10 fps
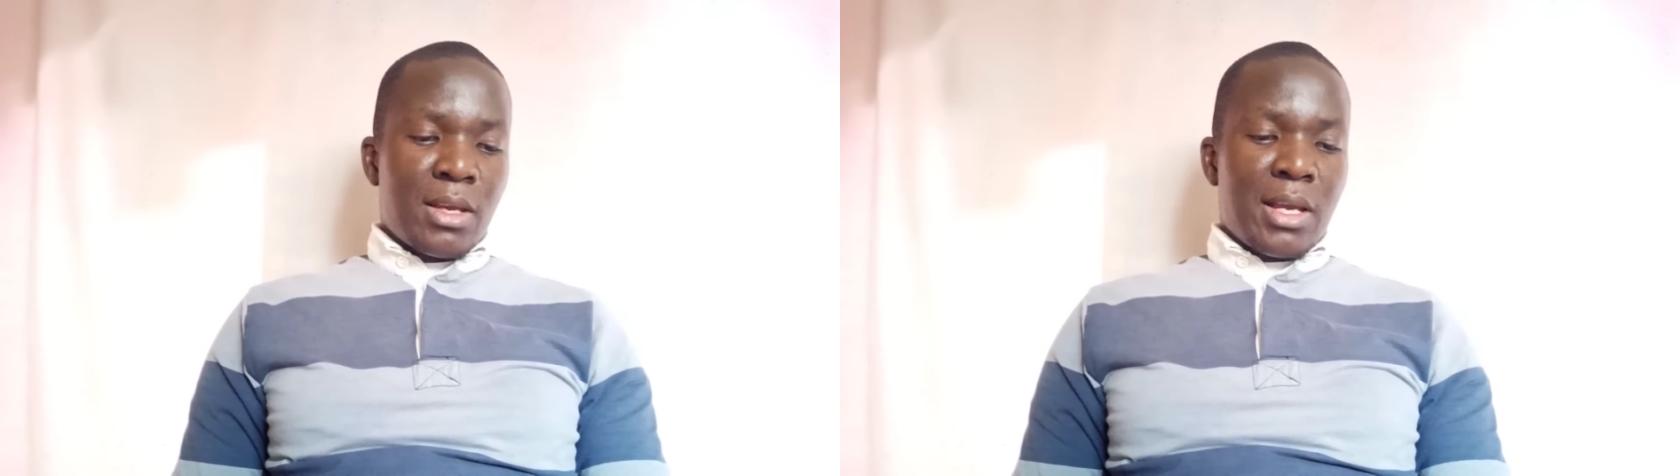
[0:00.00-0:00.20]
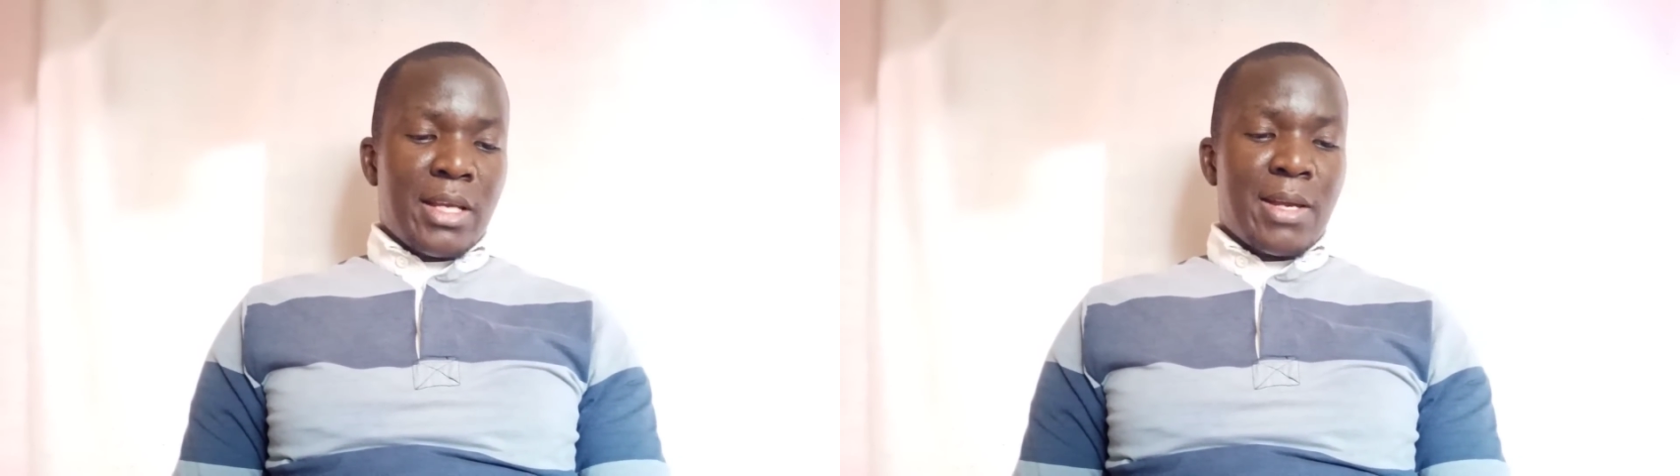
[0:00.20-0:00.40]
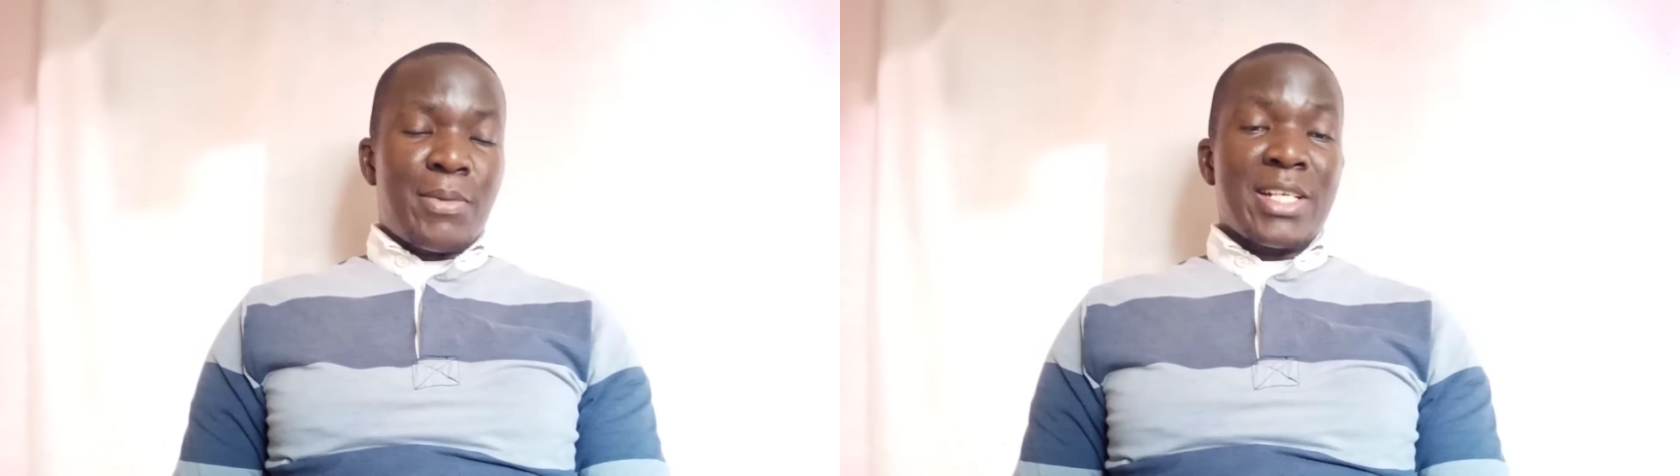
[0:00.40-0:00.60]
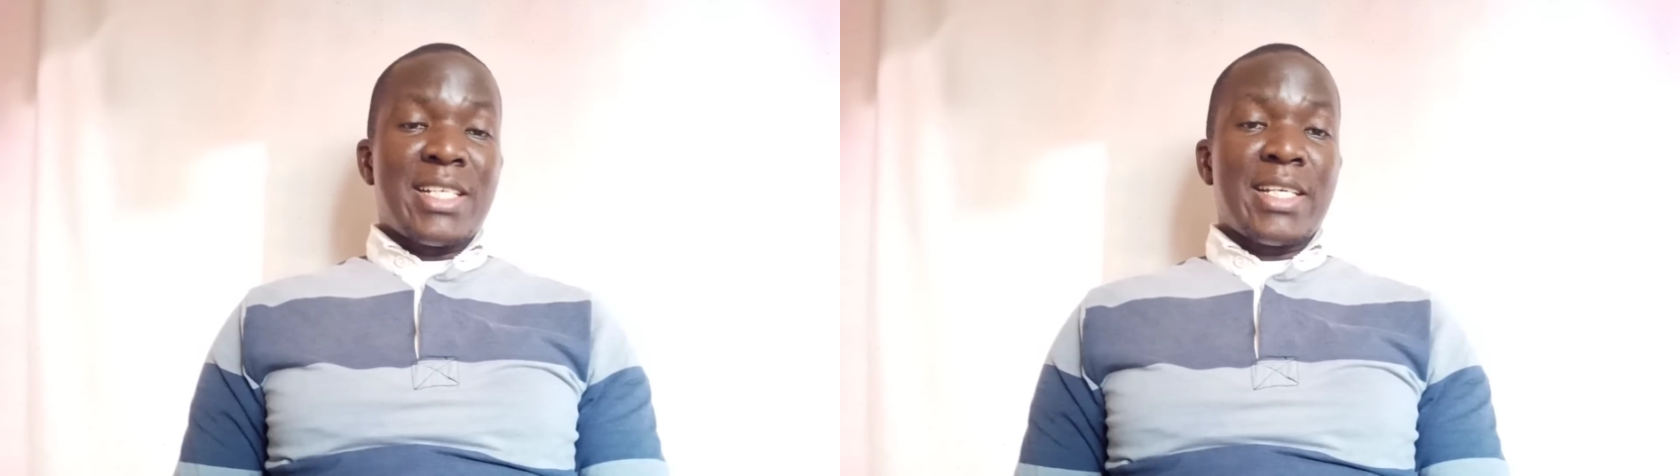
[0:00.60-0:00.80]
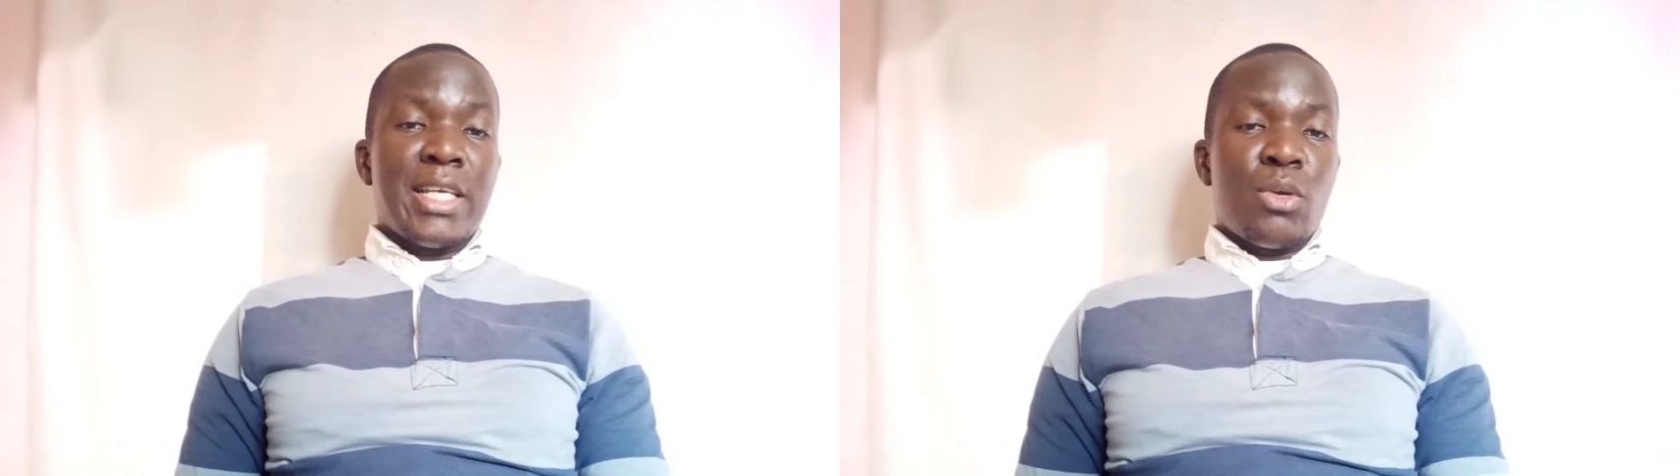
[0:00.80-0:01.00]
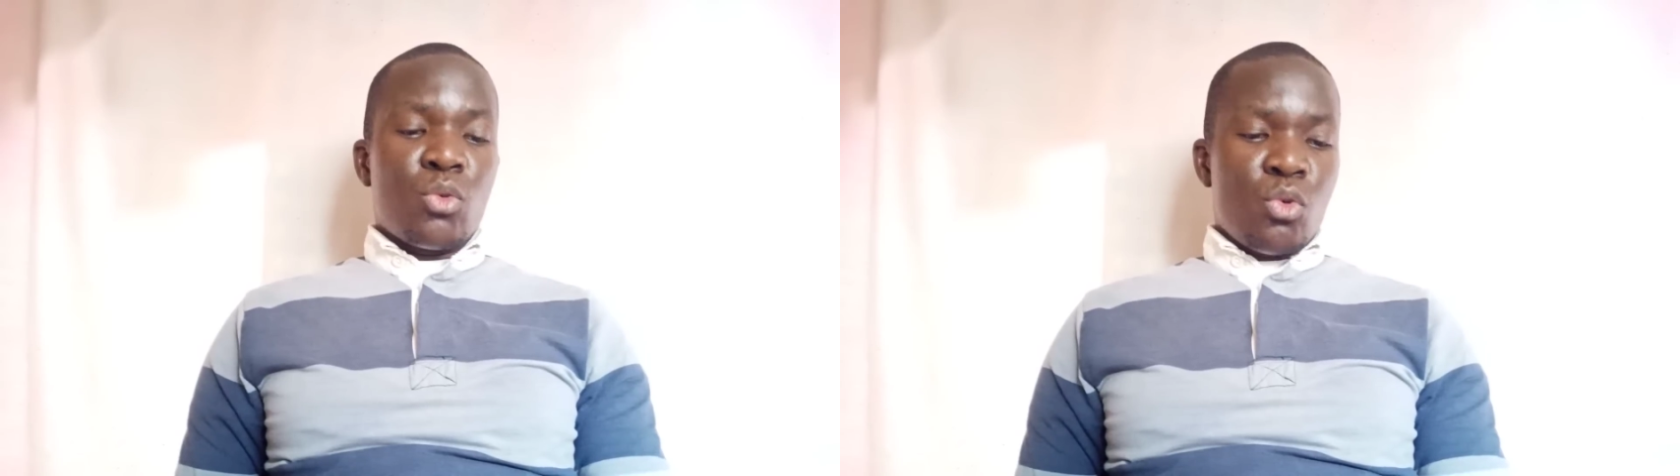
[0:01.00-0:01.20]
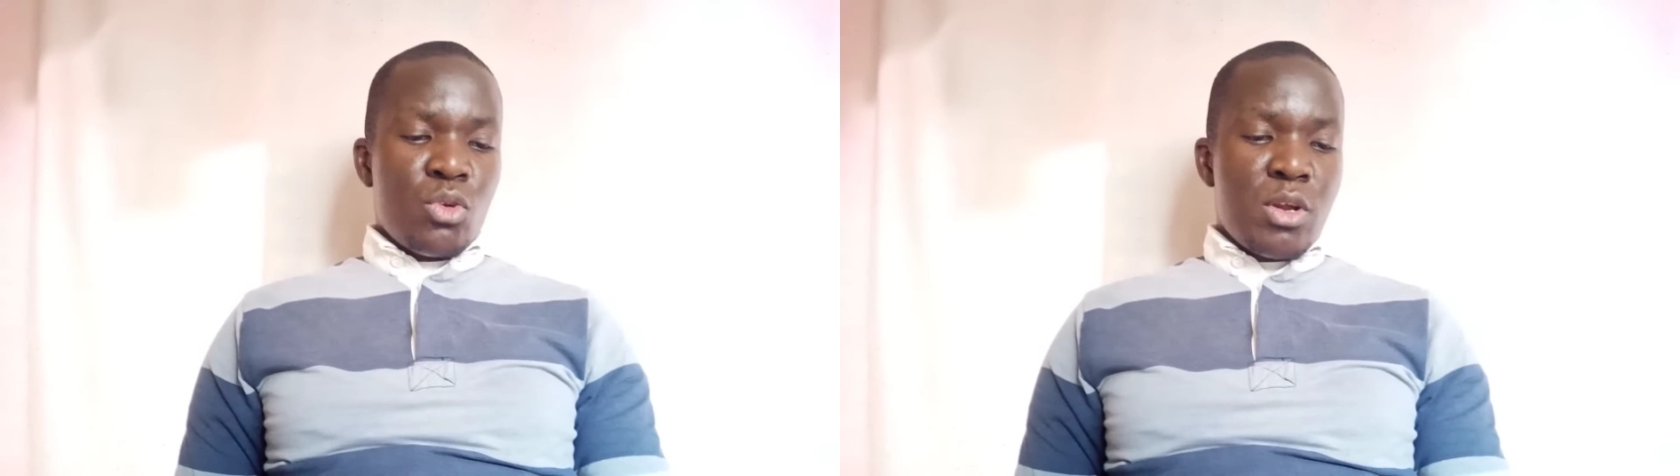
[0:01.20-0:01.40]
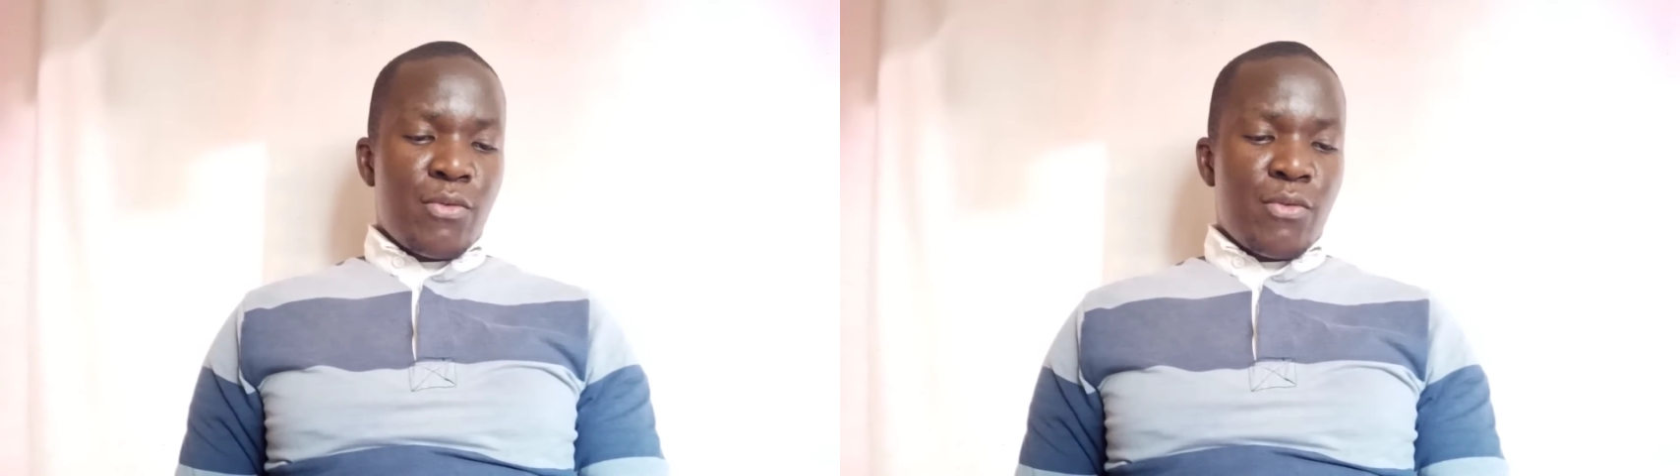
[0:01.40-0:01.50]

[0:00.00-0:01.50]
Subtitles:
interpreting include,